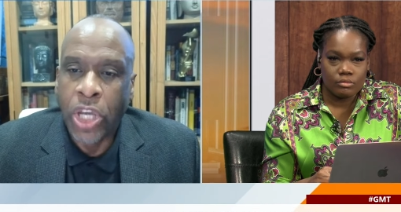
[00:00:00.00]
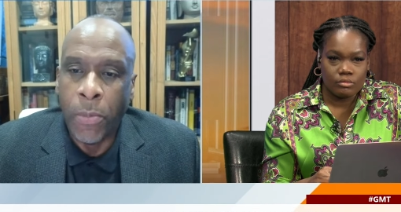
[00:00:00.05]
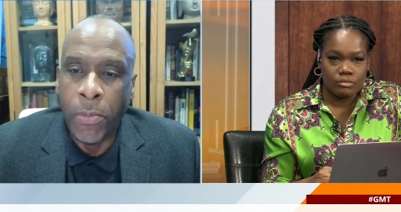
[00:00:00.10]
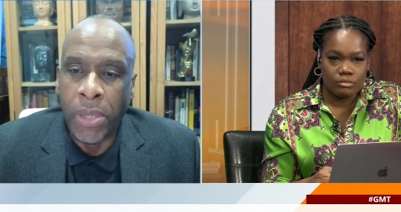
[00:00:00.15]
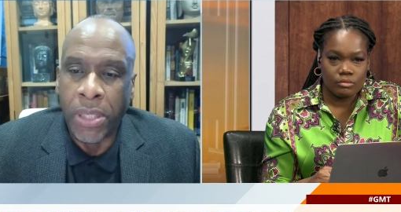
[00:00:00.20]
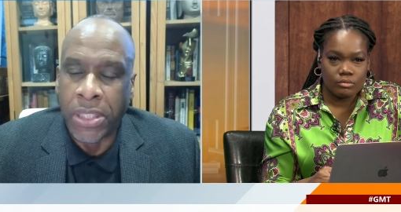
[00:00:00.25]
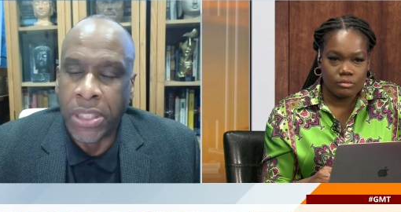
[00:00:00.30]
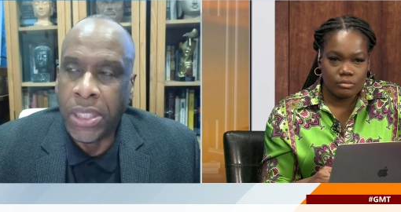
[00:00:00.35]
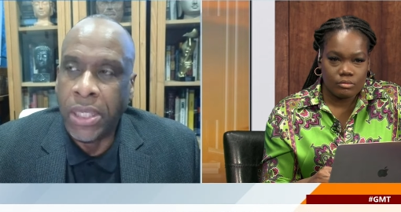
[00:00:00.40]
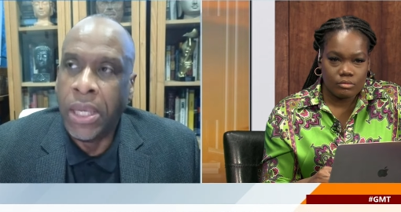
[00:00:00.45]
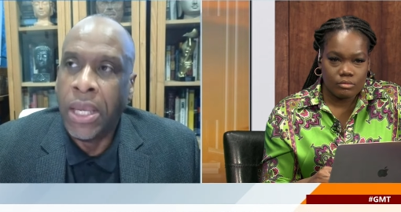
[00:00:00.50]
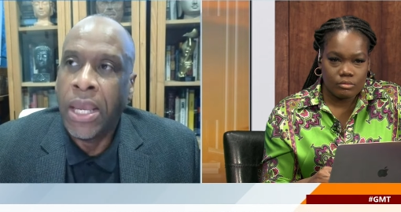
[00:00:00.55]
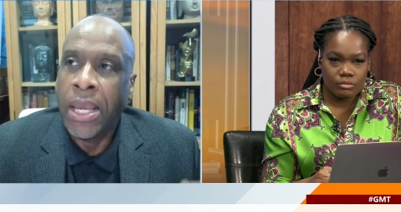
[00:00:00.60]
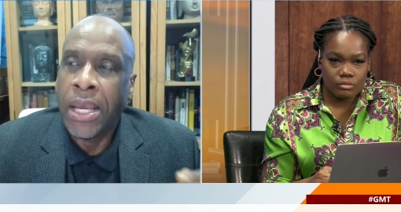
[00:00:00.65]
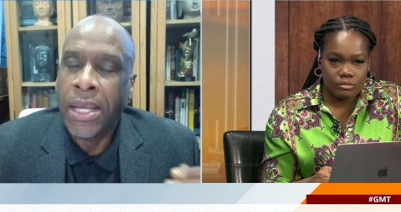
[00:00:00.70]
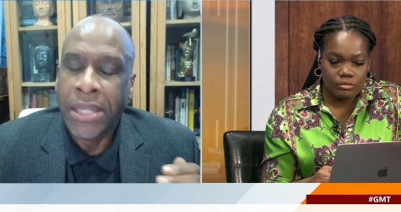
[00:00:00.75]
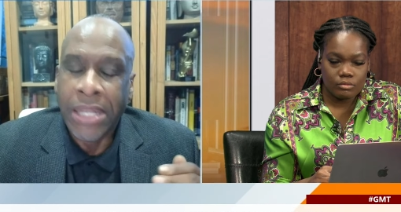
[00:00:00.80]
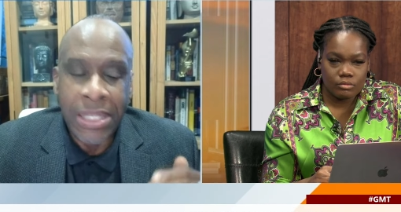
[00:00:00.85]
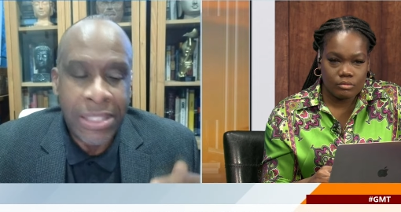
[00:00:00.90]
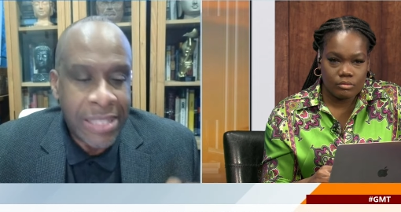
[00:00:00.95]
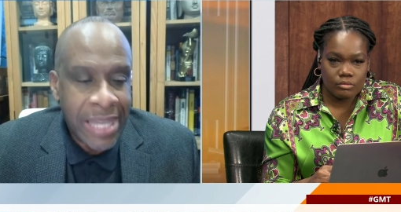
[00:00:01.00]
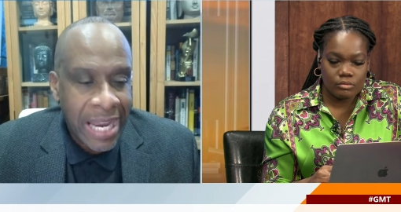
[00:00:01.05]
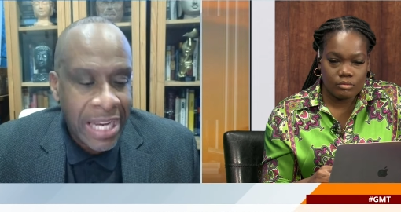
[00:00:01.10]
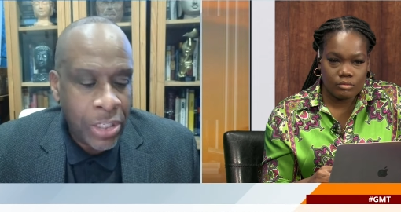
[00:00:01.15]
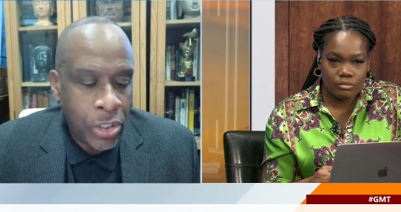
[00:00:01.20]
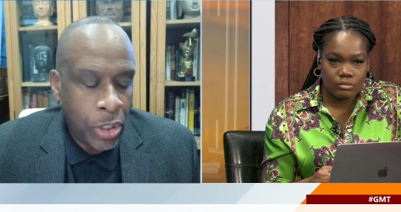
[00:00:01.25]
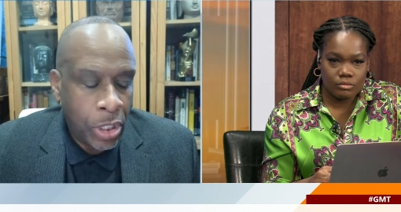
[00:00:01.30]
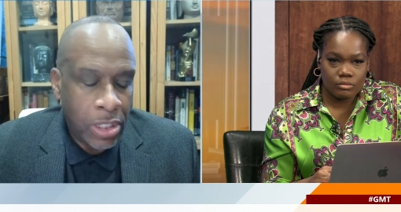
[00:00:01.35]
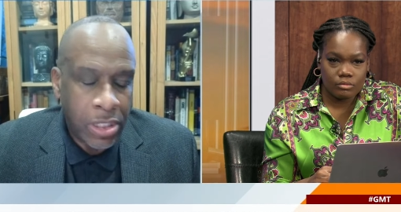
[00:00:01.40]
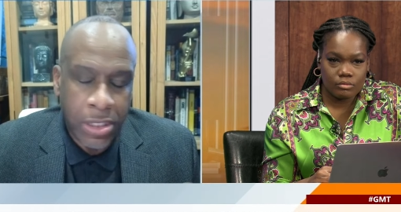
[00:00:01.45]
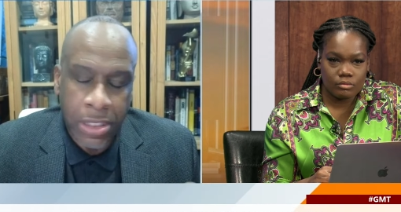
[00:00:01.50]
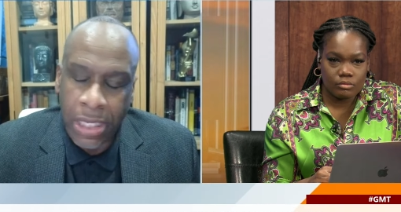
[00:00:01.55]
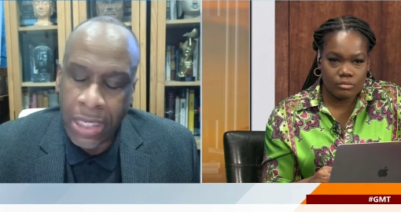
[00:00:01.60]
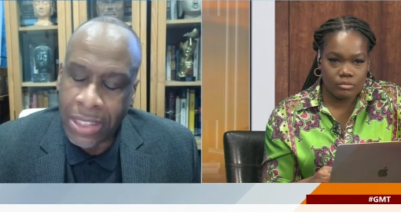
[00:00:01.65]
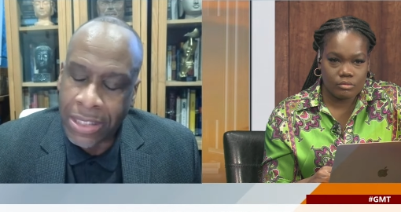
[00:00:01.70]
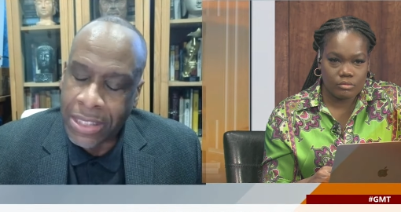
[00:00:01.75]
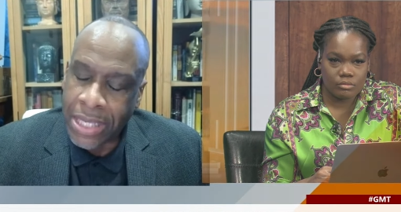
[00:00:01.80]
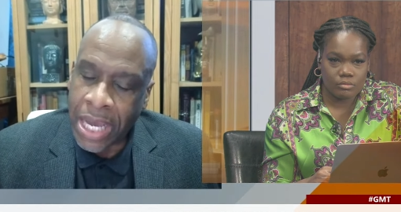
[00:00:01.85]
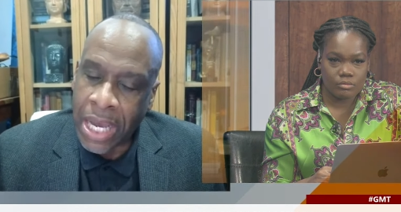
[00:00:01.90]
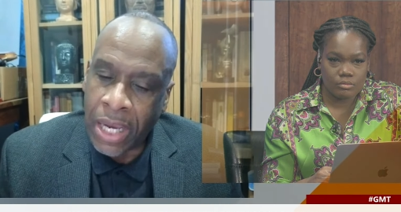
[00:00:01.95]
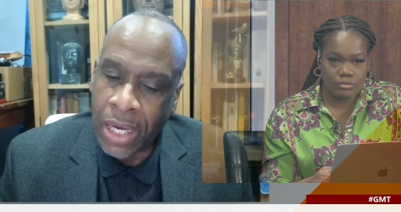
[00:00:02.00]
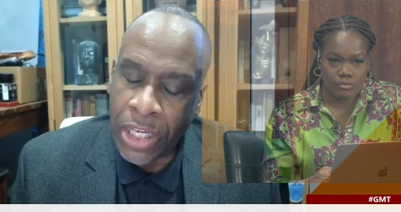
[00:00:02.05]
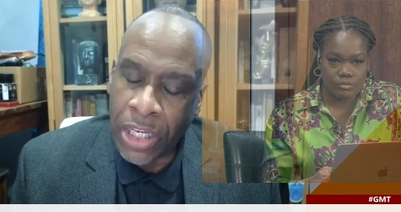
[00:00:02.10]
Speaker 1: committee decides on its, its uh,